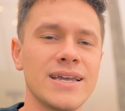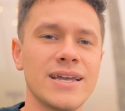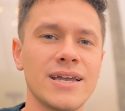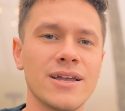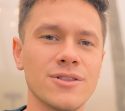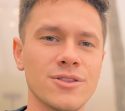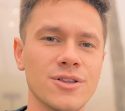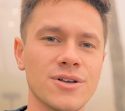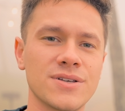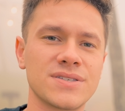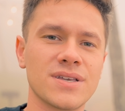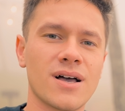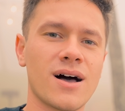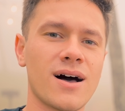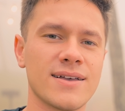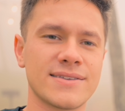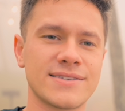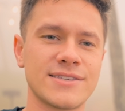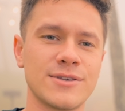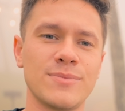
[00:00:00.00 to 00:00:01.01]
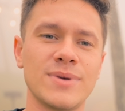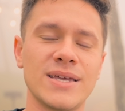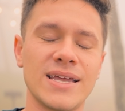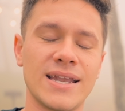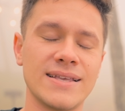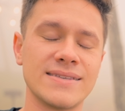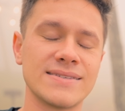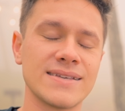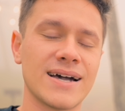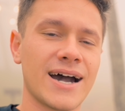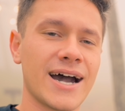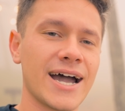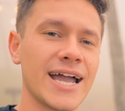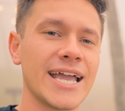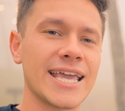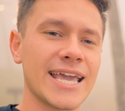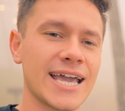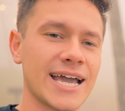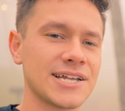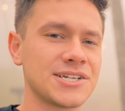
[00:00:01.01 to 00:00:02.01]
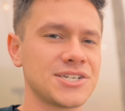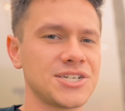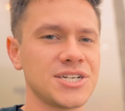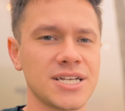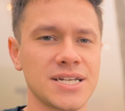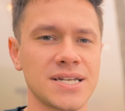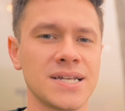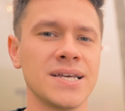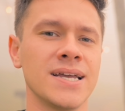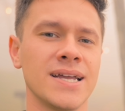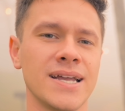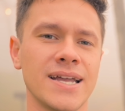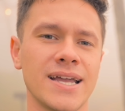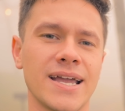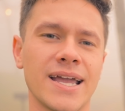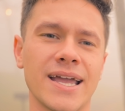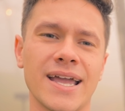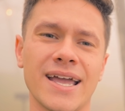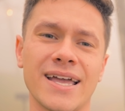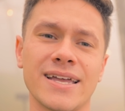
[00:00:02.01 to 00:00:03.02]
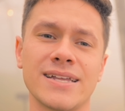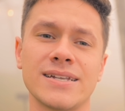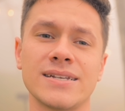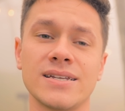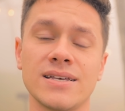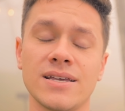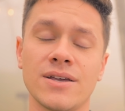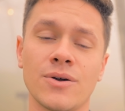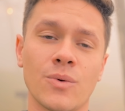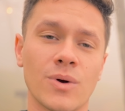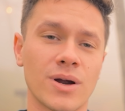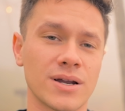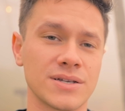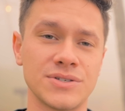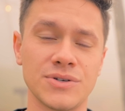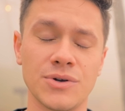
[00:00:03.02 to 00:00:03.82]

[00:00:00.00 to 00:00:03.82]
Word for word: it looks awesome, it is eye-catching, and it works.